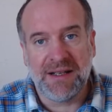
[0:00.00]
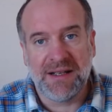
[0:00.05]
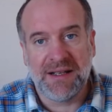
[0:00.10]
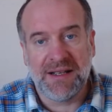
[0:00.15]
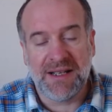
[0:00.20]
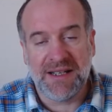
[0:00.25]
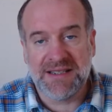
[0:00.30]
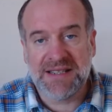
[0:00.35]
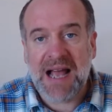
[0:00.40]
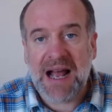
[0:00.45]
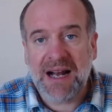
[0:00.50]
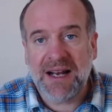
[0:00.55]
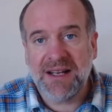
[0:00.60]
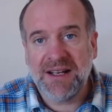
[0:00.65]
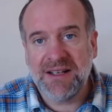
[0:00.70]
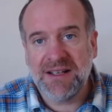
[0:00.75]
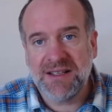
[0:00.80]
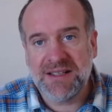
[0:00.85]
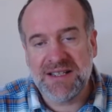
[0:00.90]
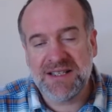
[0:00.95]
the
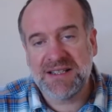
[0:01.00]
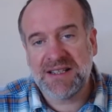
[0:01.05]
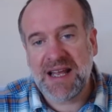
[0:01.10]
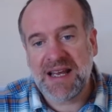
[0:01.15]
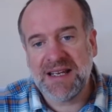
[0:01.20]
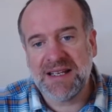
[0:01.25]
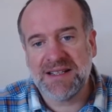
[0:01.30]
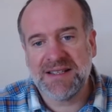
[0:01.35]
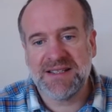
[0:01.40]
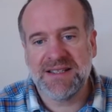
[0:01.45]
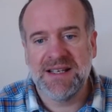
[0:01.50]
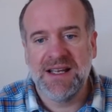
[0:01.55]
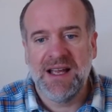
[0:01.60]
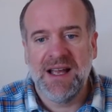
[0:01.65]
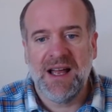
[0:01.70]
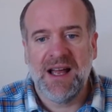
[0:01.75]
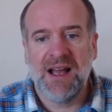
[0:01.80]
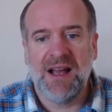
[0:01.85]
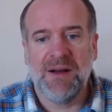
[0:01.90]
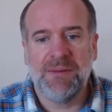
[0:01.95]
Italian states,
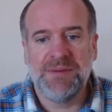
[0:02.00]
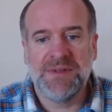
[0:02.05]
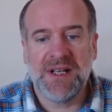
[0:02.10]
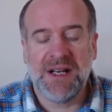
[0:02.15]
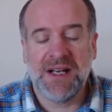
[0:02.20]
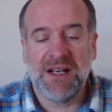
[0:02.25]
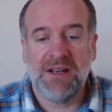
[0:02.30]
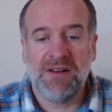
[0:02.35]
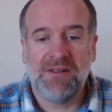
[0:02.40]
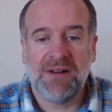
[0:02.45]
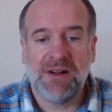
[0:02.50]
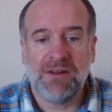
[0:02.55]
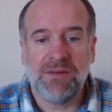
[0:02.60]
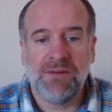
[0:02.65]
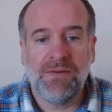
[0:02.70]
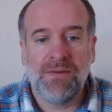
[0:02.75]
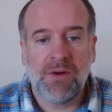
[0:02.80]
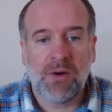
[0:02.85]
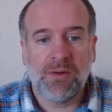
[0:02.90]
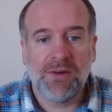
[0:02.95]
particularly around
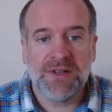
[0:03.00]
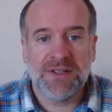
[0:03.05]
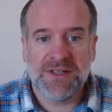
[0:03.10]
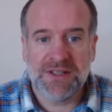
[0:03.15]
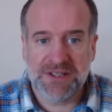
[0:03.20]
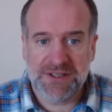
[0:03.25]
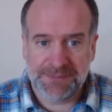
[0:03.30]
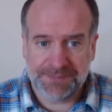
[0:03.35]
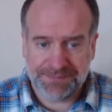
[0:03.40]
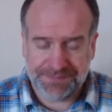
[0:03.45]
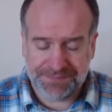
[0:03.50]
Florence.